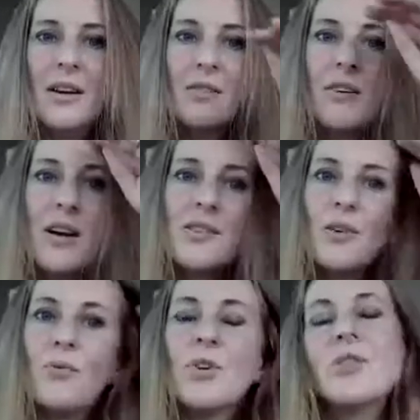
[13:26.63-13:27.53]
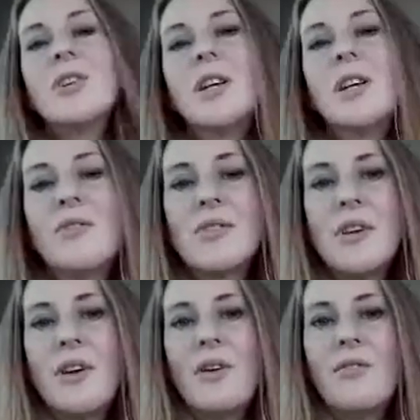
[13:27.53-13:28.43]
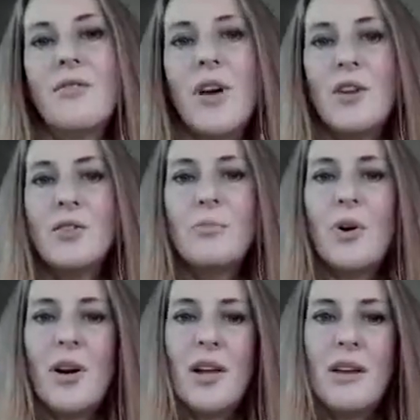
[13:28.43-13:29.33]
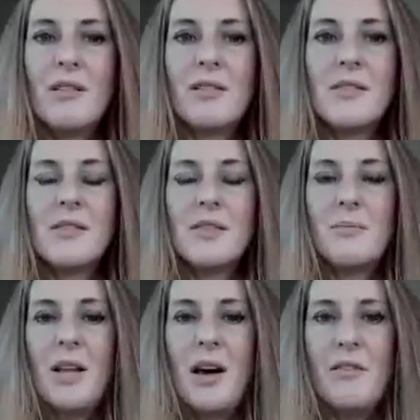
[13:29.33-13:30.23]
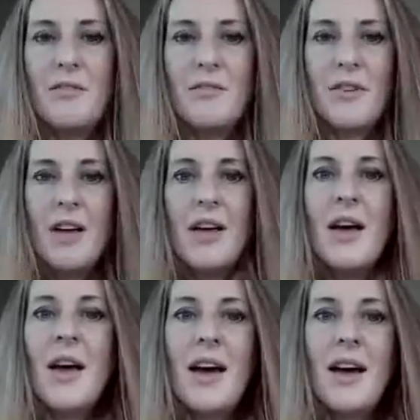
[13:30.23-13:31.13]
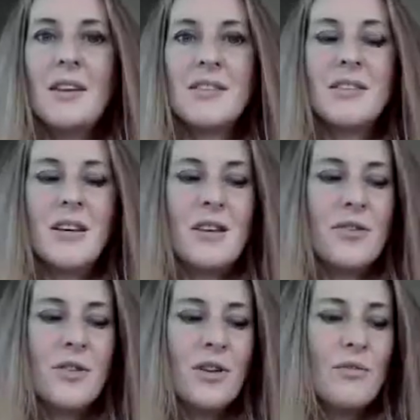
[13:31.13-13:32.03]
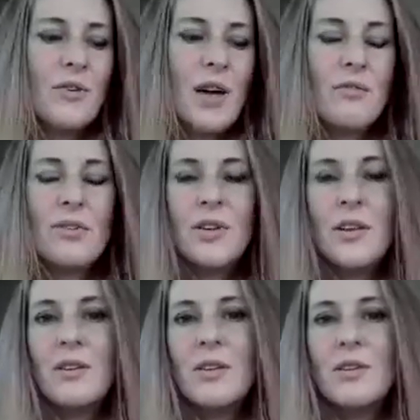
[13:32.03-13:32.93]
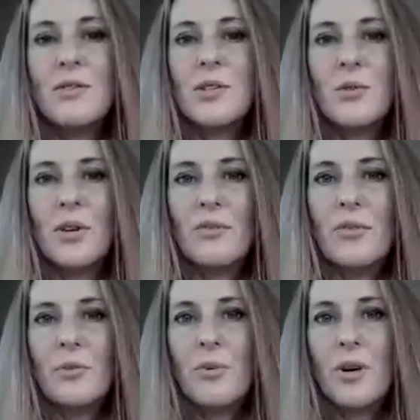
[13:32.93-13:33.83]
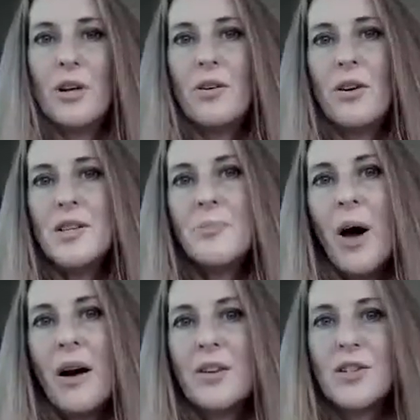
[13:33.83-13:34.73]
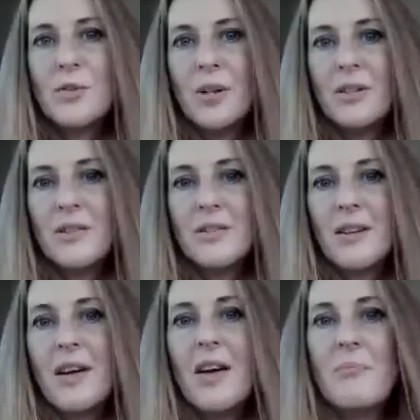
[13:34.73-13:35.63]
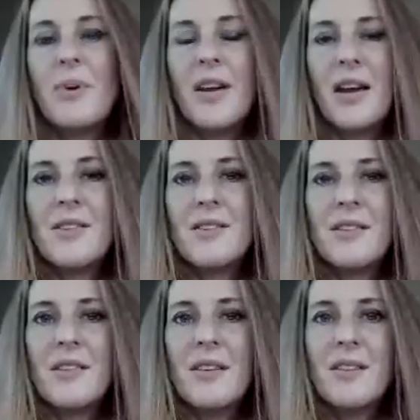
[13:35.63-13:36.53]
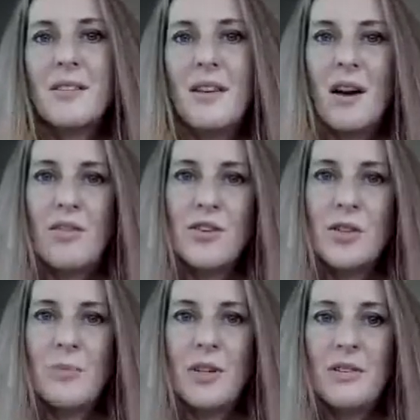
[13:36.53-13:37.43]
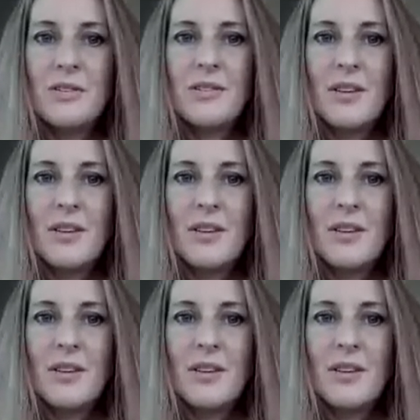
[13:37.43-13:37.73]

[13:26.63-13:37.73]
Right, so I want you to give yourself and your body some love and think of everything that you're doing for your body not as punishment, but as nourishment.